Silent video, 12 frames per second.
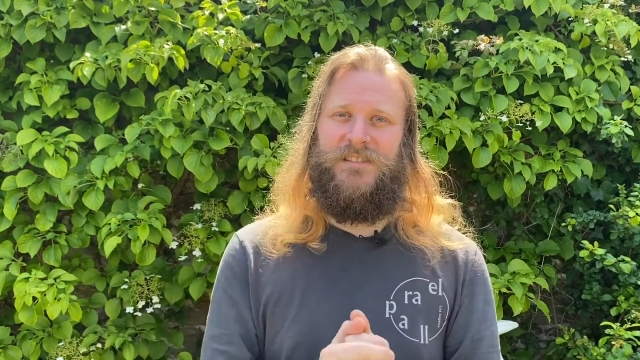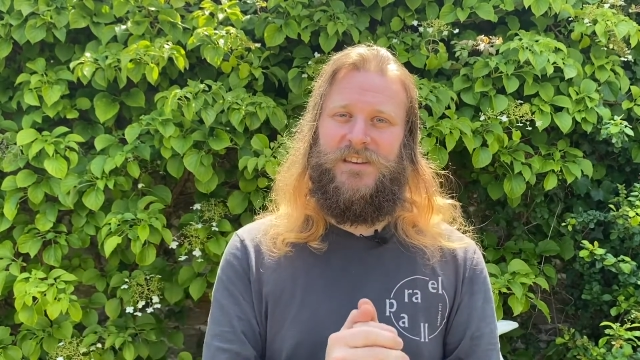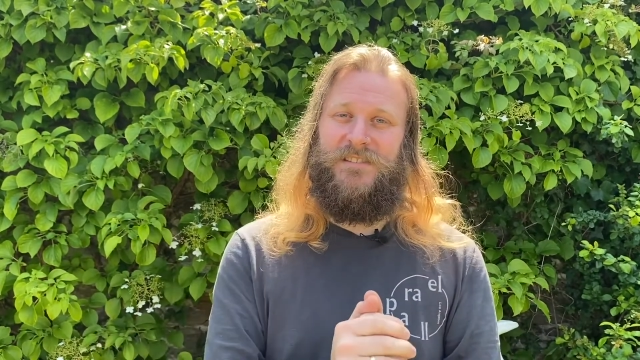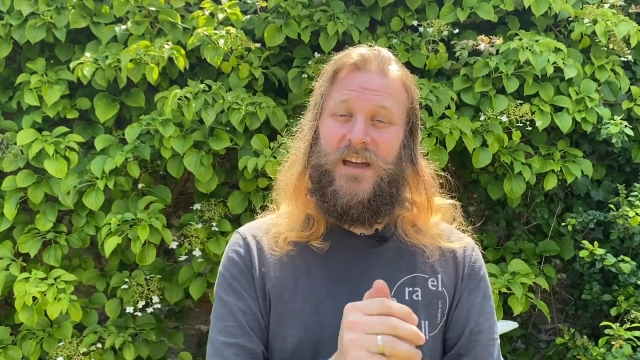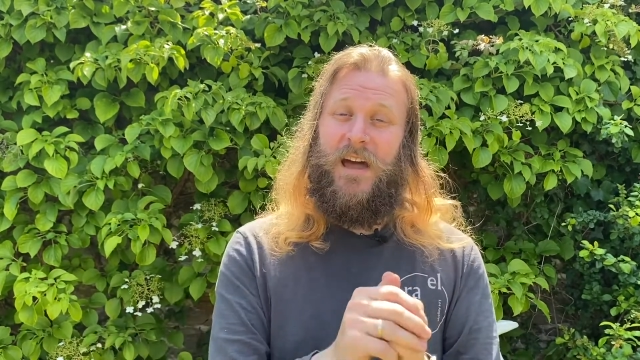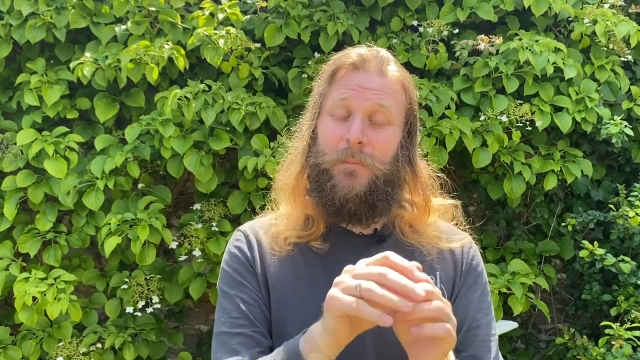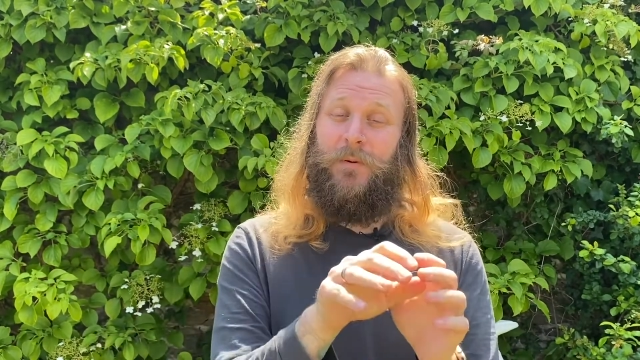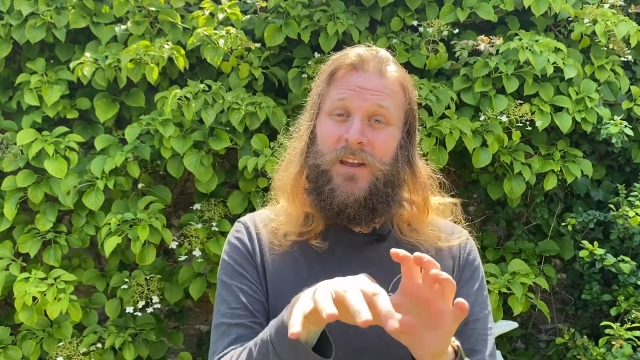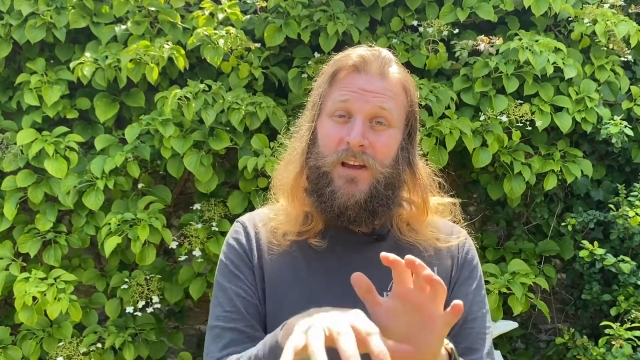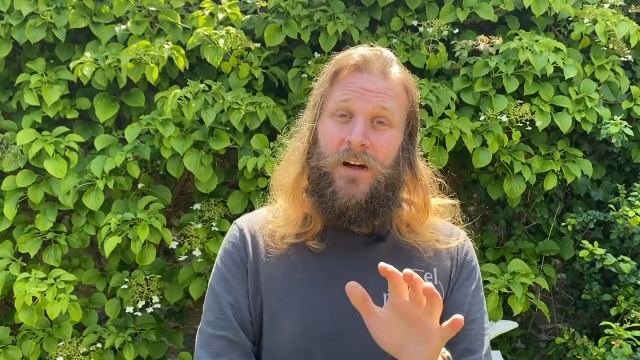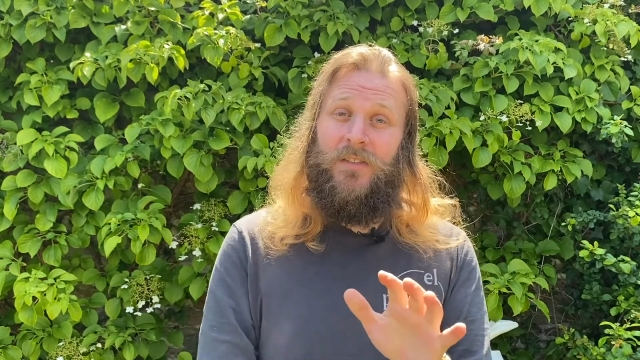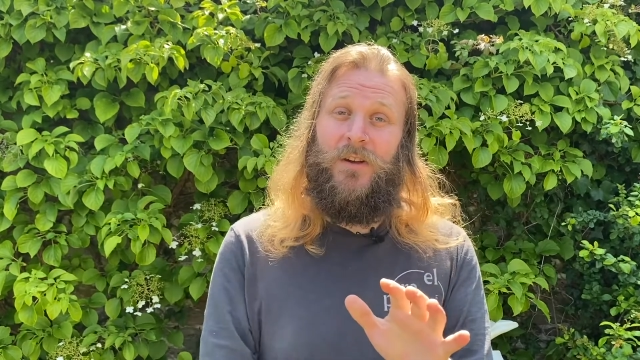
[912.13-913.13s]
things are
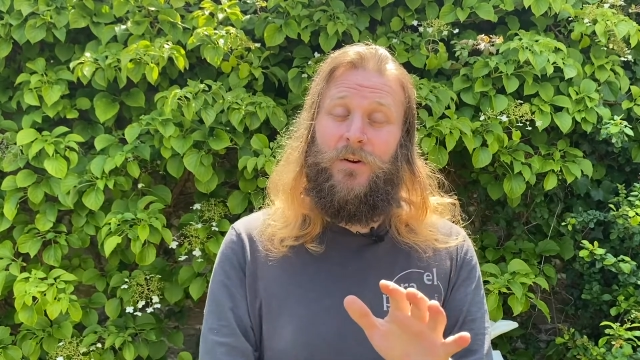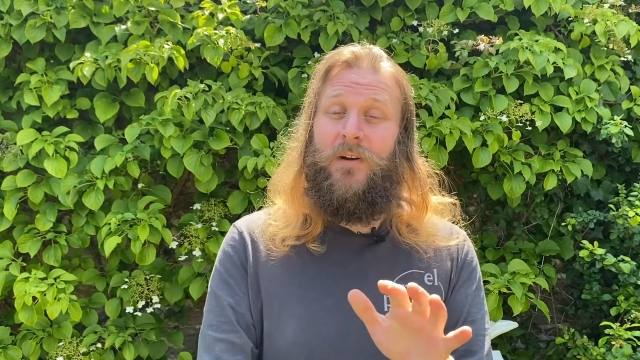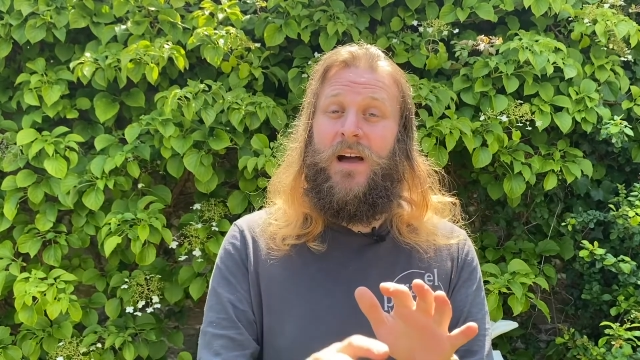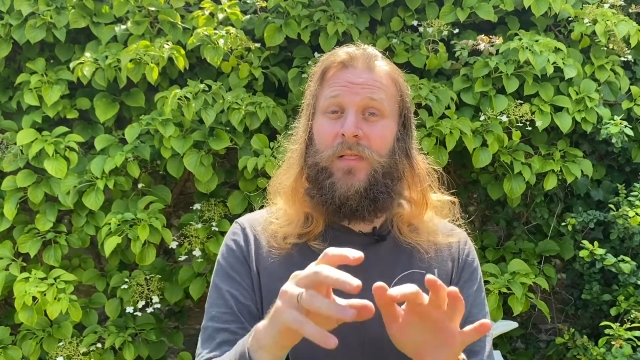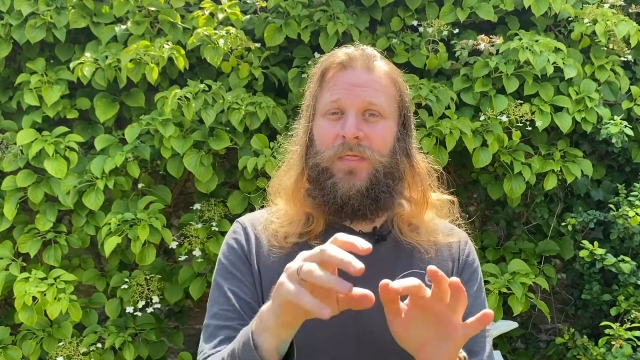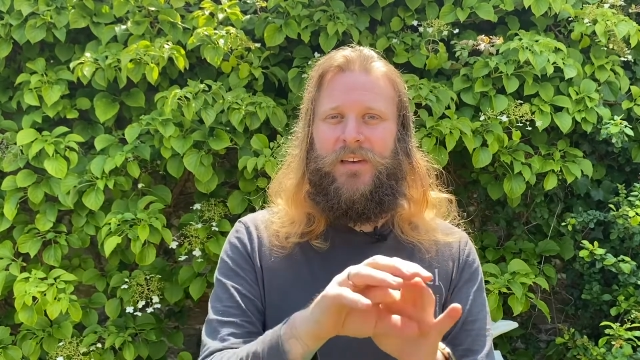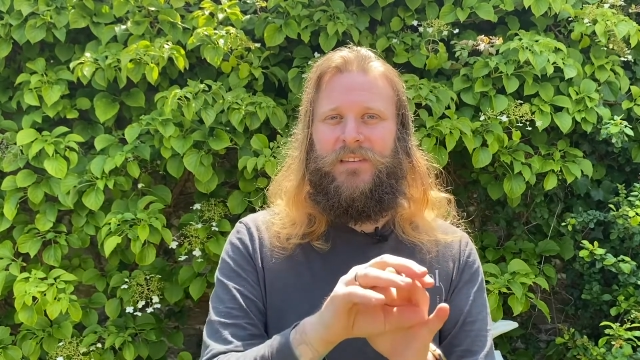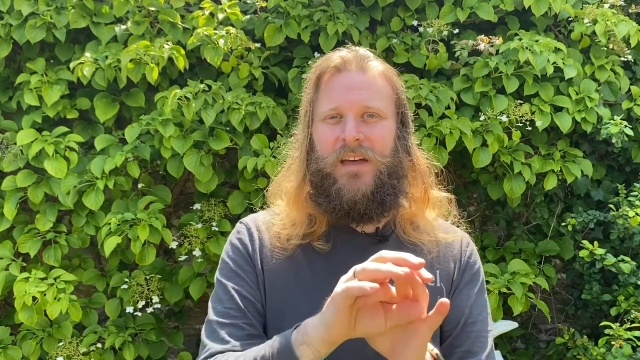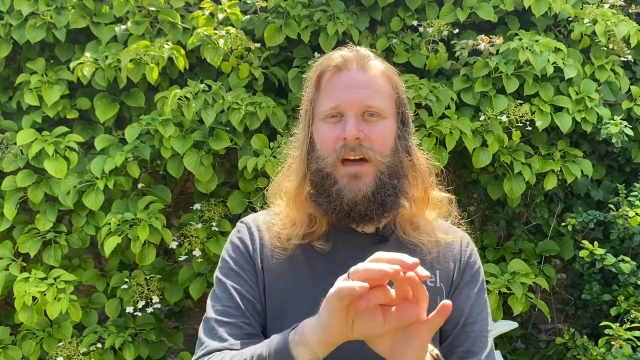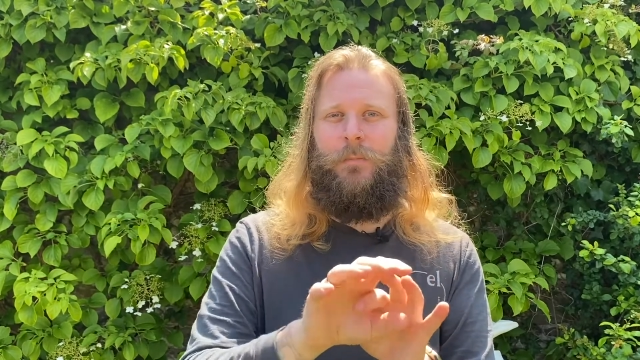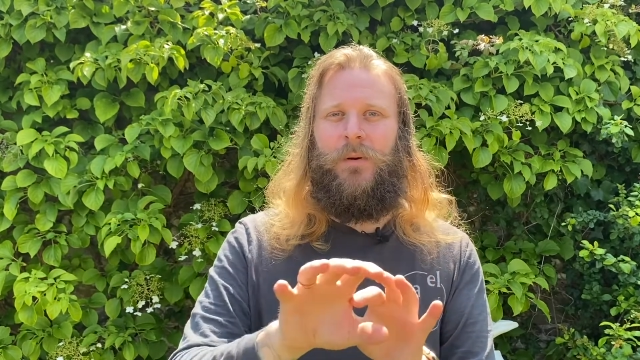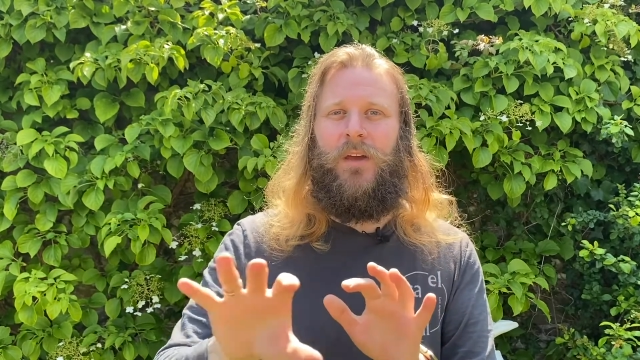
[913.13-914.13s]
happening underground, things are
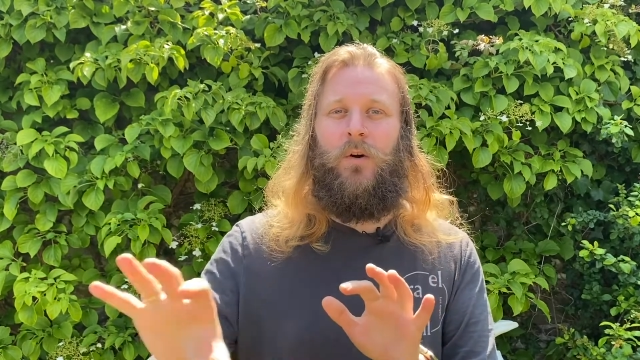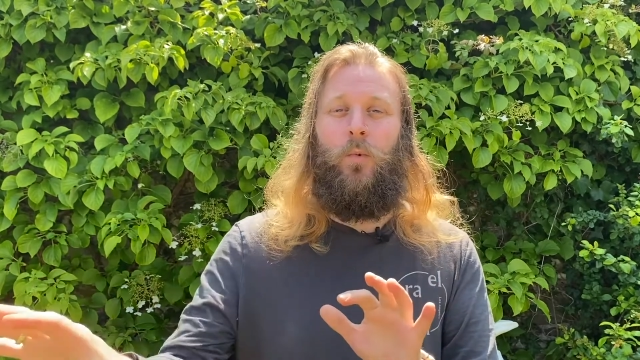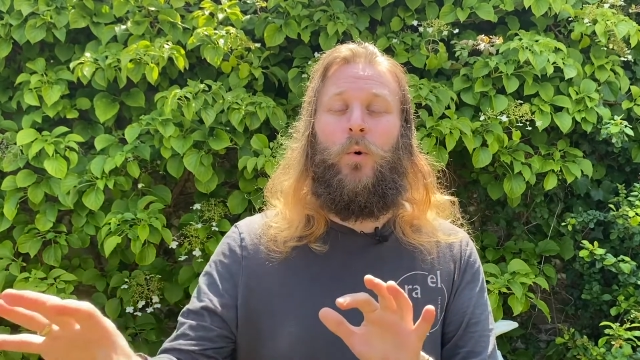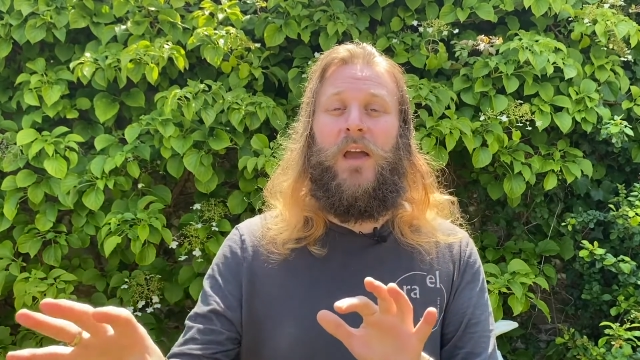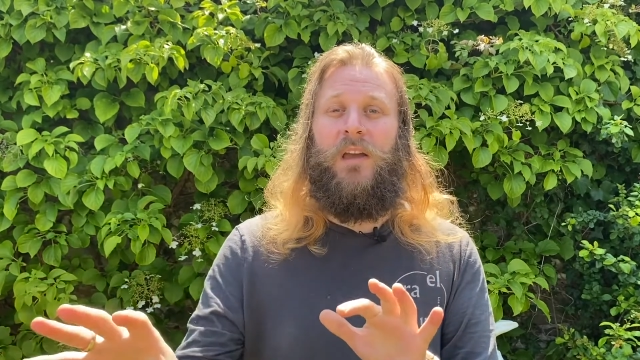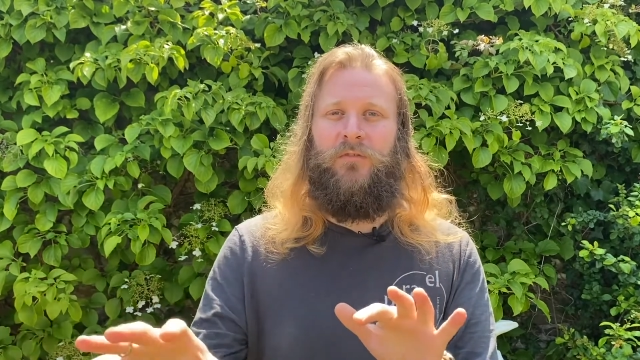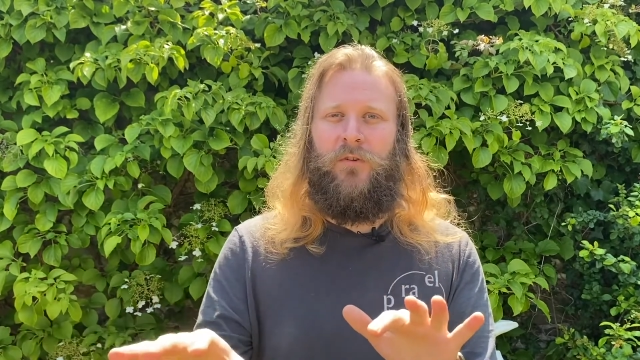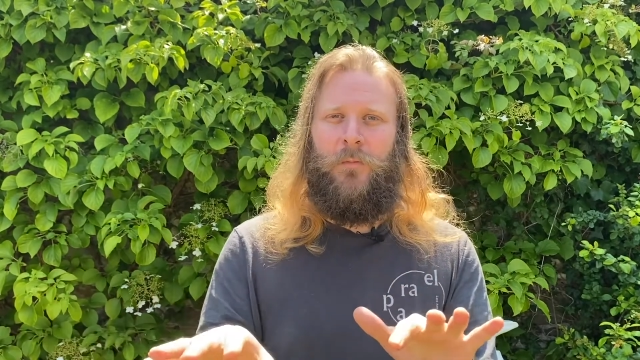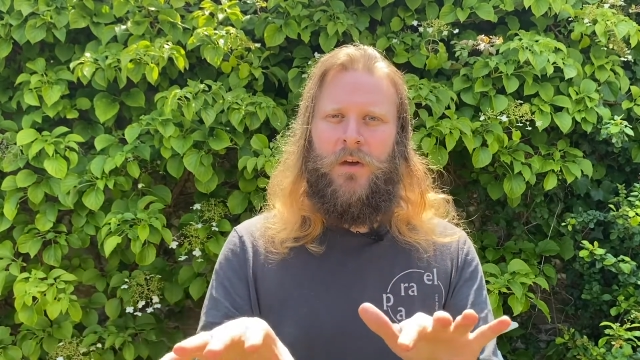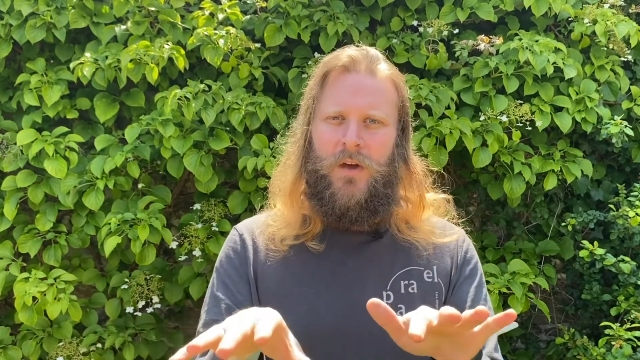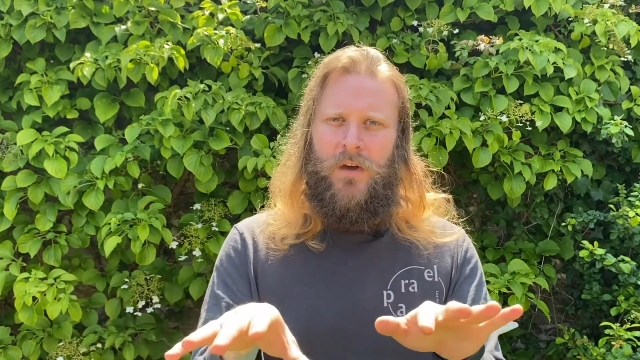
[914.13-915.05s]
happening away from,